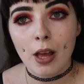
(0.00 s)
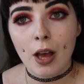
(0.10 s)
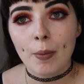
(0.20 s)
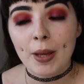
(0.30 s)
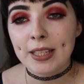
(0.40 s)

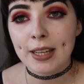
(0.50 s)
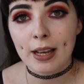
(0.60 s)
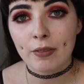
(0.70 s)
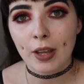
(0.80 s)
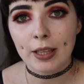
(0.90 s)
I didn't
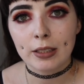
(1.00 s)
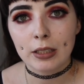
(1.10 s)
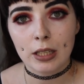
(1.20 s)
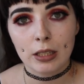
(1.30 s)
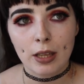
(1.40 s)
have
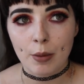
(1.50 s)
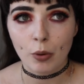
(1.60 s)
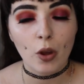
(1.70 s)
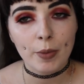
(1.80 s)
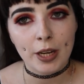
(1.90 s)
like
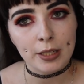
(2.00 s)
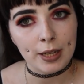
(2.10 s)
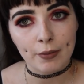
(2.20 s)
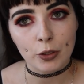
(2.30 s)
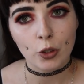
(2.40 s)
employment, I
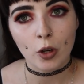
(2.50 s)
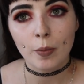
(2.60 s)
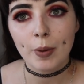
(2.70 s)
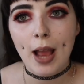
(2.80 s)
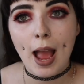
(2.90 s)
didn't have a job,